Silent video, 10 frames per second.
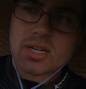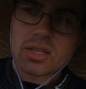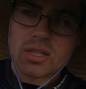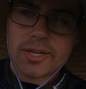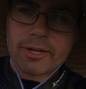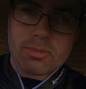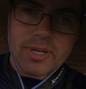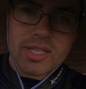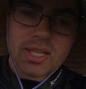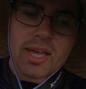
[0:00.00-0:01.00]
little
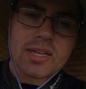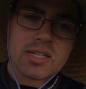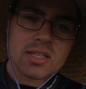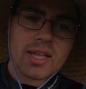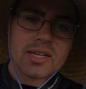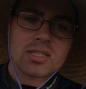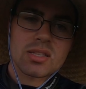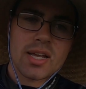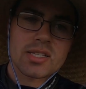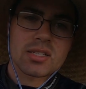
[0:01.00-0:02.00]
bit less and
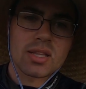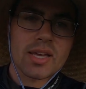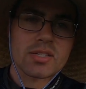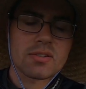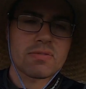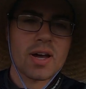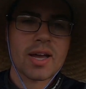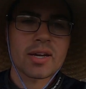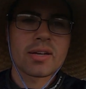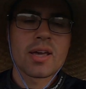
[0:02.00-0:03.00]
less
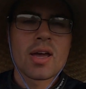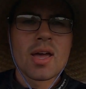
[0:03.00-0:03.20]
defined.